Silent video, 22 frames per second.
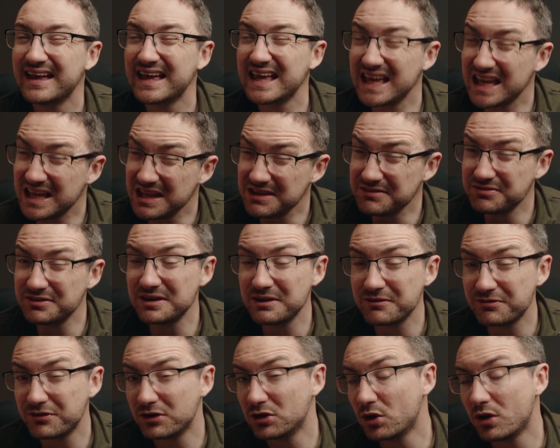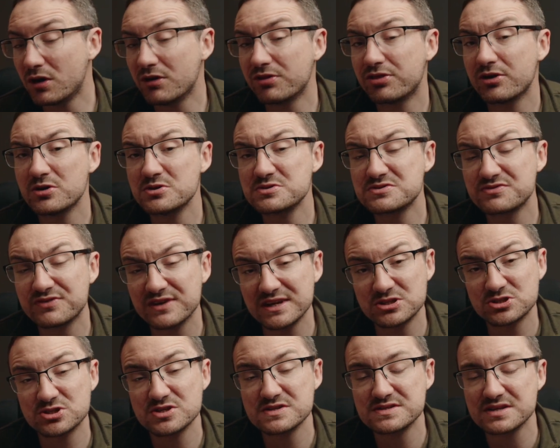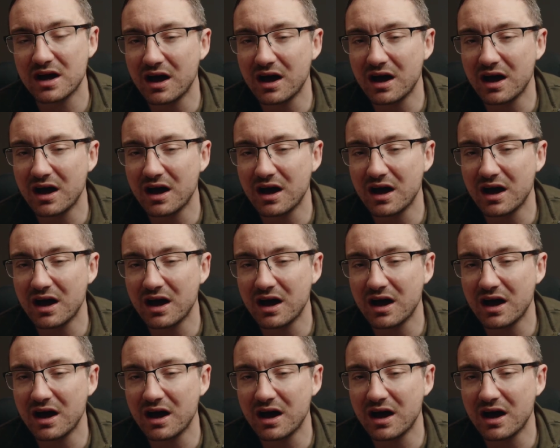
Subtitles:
even if a lot of those features